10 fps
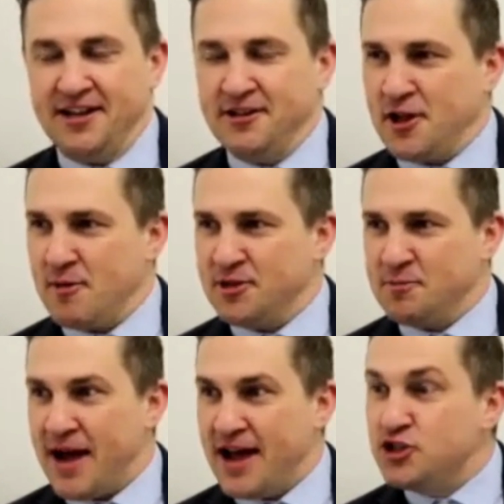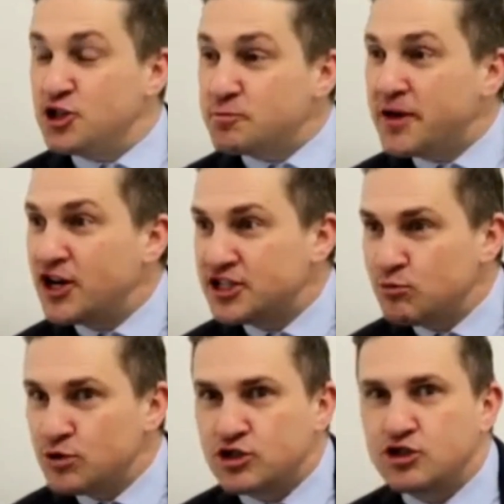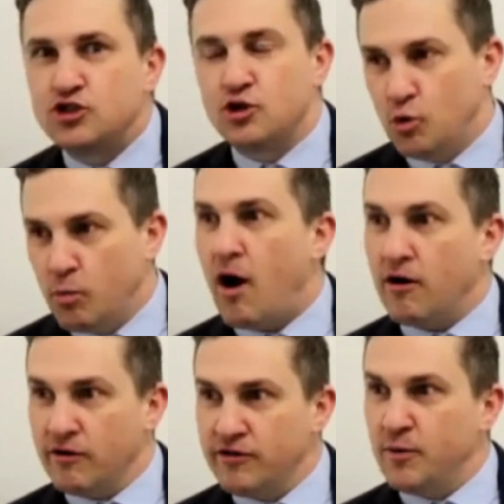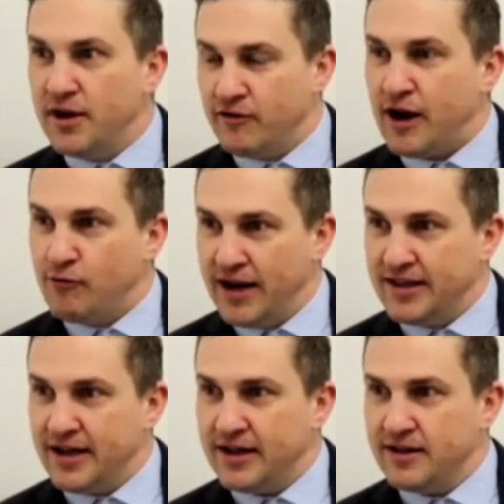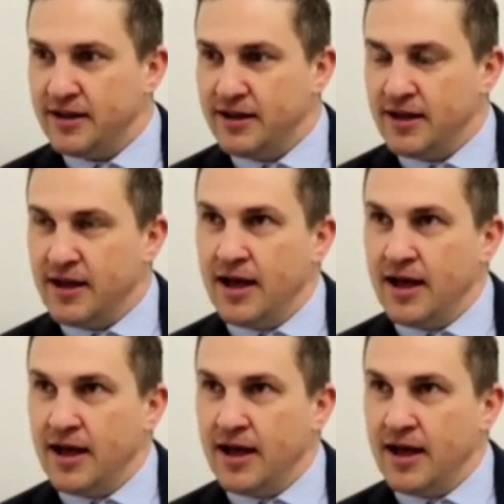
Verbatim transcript: down my spine just because it was so powerful whenever I read that. Yeah.